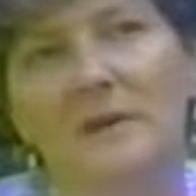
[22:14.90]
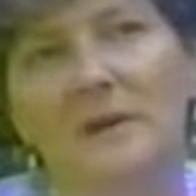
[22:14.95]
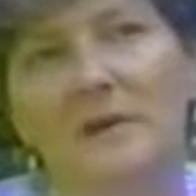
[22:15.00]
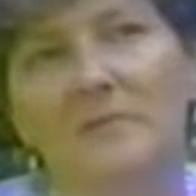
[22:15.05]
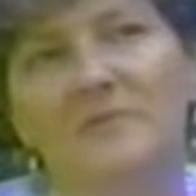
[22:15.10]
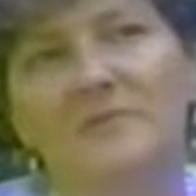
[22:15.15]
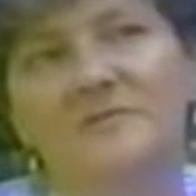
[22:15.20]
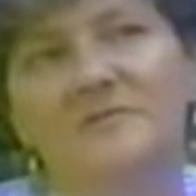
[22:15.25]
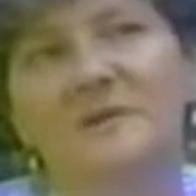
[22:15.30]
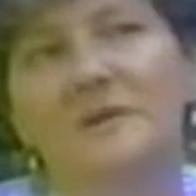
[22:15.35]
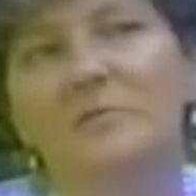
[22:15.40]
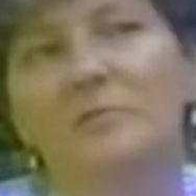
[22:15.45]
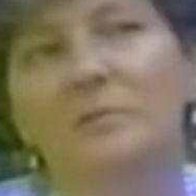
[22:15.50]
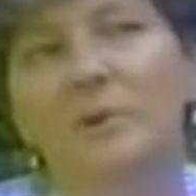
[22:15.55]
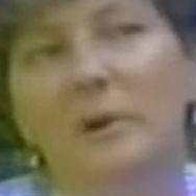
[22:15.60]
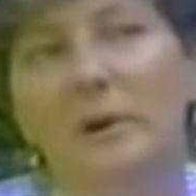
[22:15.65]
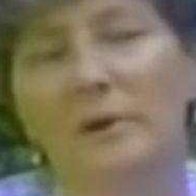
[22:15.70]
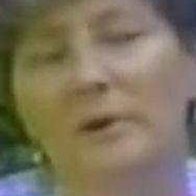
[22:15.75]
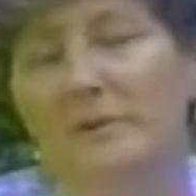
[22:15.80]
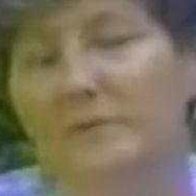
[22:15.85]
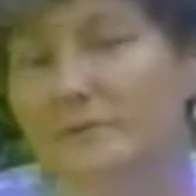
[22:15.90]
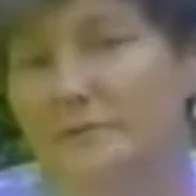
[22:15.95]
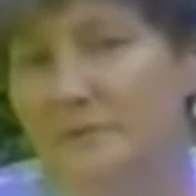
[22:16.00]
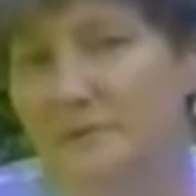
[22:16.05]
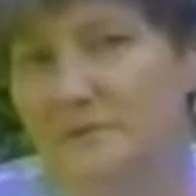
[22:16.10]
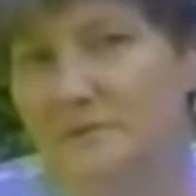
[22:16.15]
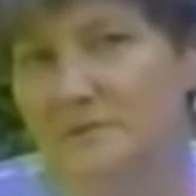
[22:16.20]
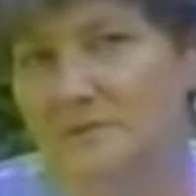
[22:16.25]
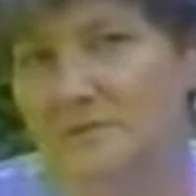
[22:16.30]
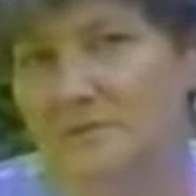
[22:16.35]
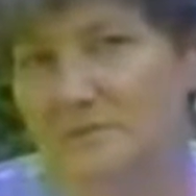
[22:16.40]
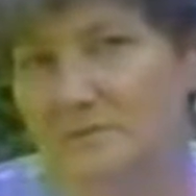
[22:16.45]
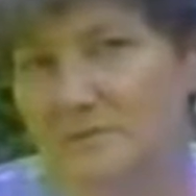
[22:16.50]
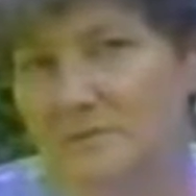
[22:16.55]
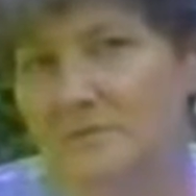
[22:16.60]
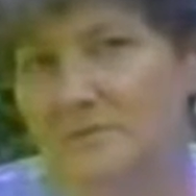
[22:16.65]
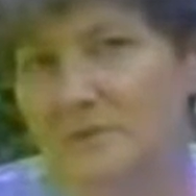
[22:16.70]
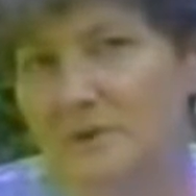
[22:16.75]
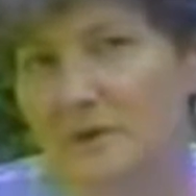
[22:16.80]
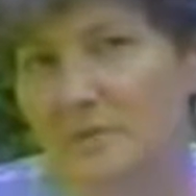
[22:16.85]
the same blood that had
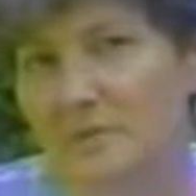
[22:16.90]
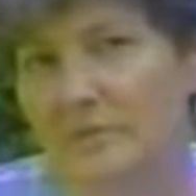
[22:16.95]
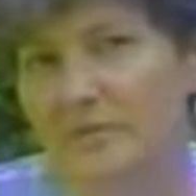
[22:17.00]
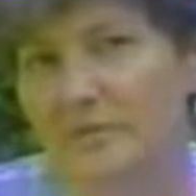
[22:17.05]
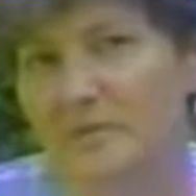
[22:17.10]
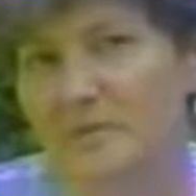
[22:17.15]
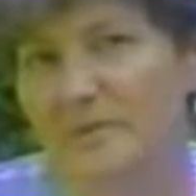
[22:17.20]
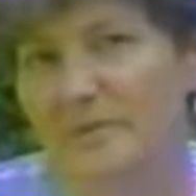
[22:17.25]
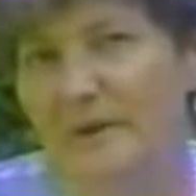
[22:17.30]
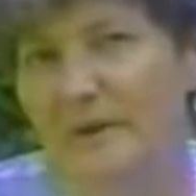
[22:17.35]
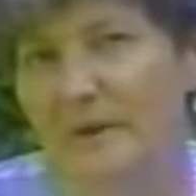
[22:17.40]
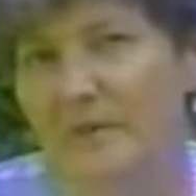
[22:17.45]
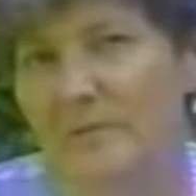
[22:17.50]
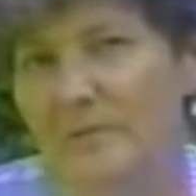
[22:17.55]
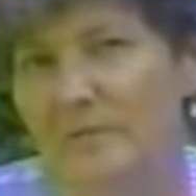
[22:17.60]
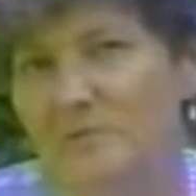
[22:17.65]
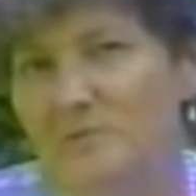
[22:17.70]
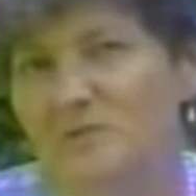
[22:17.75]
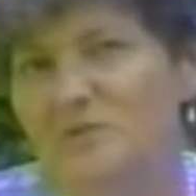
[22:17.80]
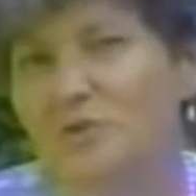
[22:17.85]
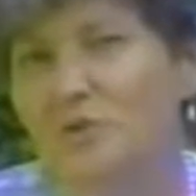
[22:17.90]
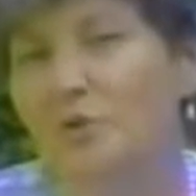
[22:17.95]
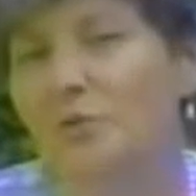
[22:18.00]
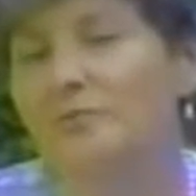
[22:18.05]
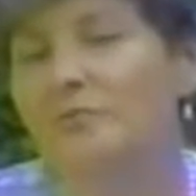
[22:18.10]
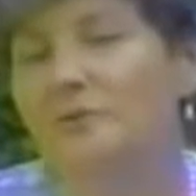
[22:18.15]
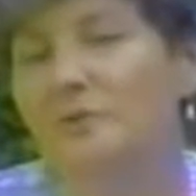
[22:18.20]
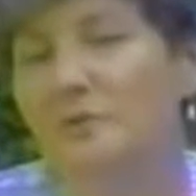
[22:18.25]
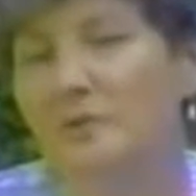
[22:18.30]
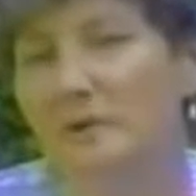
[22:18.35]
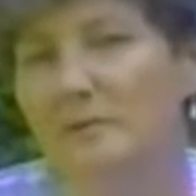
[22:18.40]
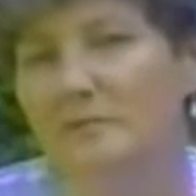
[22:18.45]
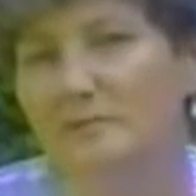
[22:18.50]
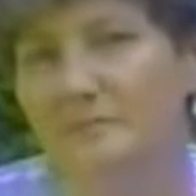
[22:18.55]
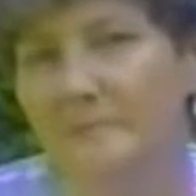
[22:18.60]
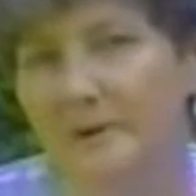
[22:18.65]
come from the baby was daubed all over